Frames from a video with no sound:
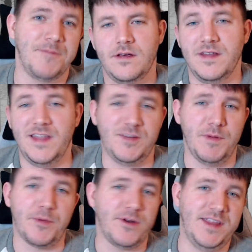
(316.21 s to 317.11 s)
And that should
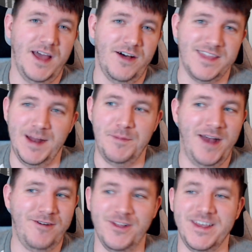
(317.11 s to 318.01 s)
be pretty telling that I'm
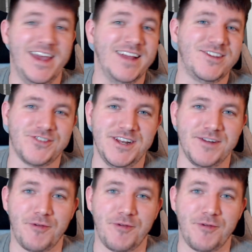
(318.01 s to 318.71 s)
not really interested